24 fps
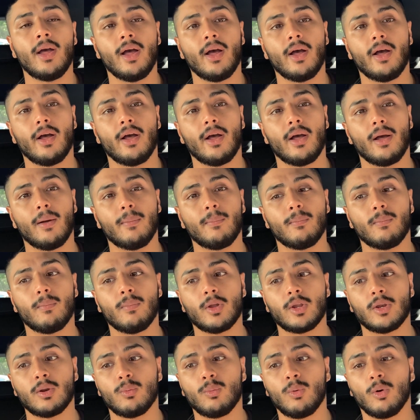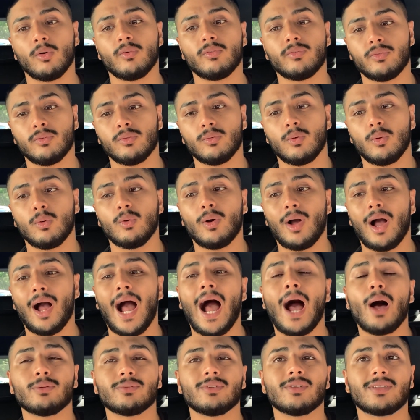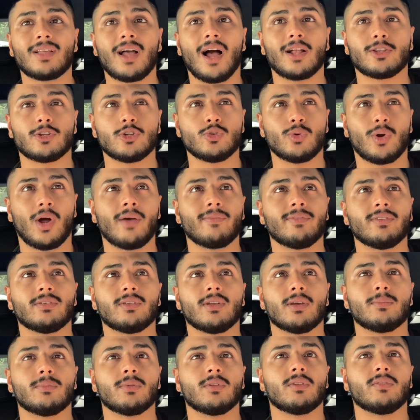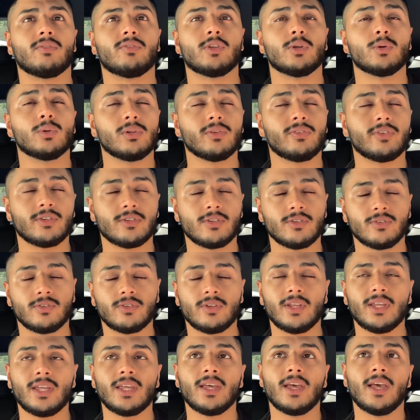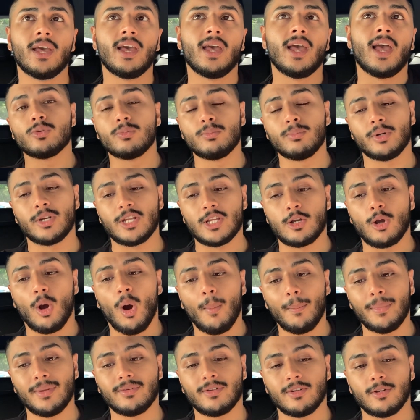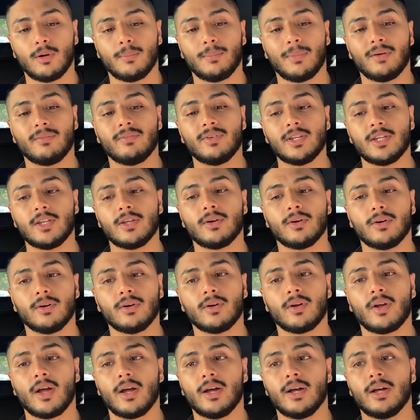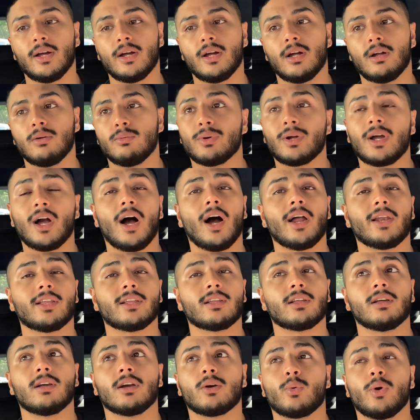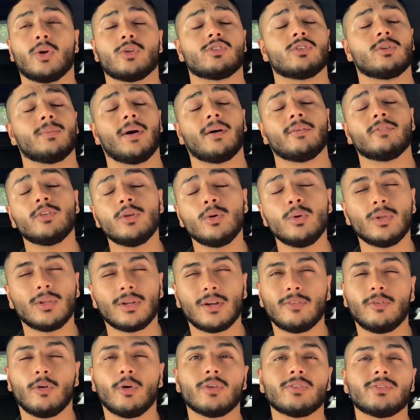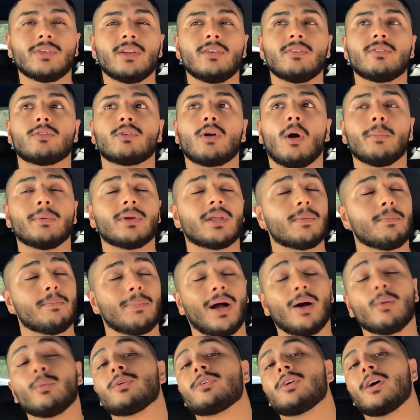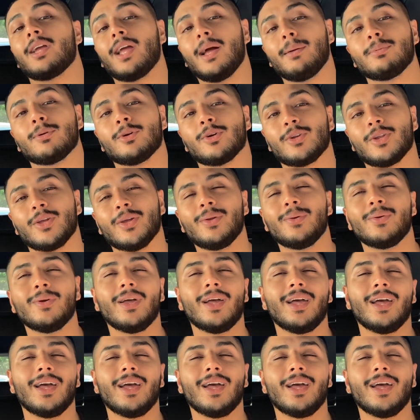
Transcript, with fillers: um, you know, what, how's this car to drive in terms of the fuel efficiency. Somebody commented on my video uh, regarding a question about fuel, and I thought instead of commenting back, which I am going to,